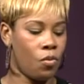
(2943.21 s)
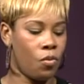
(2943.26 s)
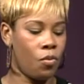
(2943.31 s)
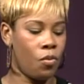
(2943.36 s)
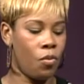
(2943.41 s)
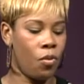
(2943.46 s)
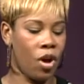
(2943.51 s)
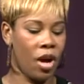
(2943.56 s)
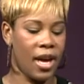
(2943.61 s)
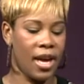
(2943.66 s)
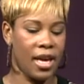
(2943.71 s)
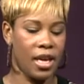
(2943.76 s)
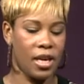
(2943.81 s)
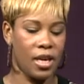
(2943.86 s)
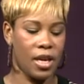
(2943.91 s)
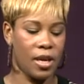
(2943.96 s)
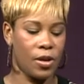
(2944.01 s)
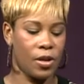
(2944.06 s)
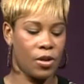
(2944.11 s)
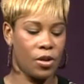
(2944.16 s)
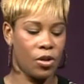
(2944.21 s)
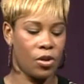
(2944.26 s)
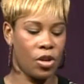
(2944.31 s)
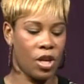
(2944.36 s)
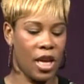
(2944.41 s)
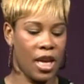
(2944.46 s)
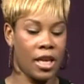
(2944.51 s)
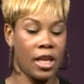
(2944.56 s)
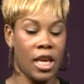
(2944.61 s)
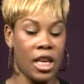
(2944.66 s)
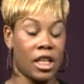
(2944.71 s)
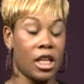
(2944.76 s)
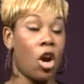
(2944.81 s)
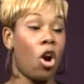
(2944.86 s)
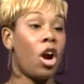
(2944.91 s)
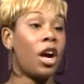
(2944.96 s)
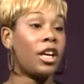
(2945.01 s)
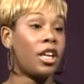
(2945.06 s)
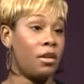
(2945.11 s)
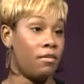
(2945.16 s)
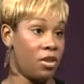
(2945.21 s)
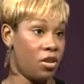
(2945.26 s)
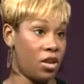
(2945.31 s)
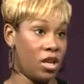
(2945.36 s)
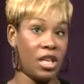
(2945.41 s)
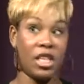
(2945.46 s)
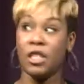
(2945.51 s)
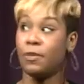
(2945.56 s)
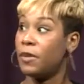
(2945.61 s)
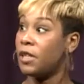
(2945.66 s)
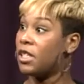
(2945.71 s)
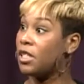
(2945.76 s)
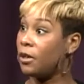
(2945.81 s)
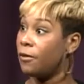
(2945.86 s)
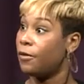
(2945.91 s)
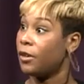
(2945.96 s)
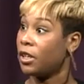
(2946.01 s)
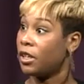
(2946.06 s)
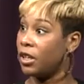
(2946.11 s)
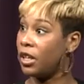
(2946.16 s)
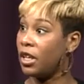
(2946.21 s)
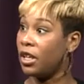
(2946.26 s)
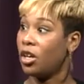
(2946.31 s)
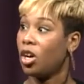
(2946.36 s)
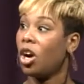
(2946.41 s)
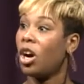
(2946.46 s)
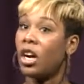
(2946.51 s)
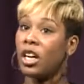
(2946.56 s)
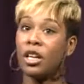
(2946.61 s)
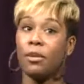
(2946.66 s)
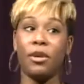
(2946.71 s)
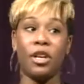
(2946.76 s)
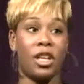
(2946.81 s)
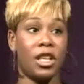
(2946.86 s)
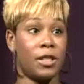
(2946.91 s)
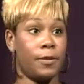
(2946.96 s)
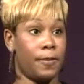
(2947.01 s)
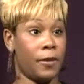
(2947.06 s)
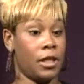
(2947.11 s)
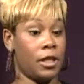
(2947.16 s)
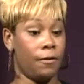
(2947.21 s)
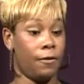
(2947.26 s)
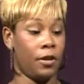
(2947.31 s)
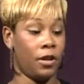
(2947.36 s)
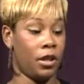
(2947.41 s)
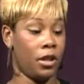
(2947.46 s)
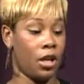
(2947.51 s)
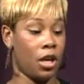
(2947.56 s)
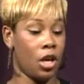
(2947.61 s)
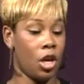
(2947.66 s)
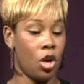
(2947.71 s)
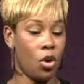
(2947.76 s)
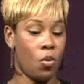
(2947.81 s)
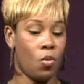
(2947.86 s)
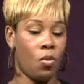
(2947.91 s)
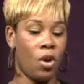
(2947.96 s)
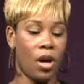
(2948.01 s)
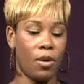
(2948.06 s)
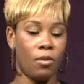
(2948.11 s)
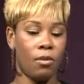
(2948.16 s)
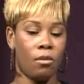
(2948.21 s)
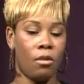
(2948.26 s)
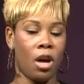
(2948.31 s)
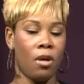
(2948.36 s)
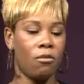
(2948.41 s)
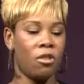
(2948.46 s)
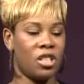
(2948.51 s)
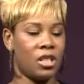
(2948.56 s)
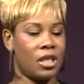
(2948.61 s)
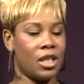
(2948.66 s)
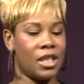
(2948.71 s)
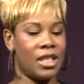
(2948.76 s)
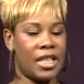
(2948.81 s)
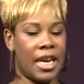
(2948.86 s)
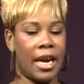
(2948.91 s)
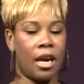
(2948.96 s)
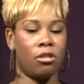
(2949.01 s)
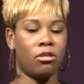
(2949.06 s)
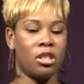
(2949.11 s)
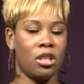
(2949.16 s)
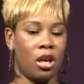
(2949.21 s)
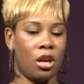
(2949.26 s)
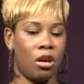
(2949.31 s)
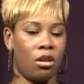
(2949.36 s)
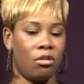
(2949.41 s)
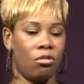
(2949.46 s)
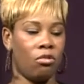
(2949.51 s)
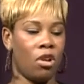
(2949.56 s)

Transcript: what, in our community specifically, our community specifically, what was the downturn?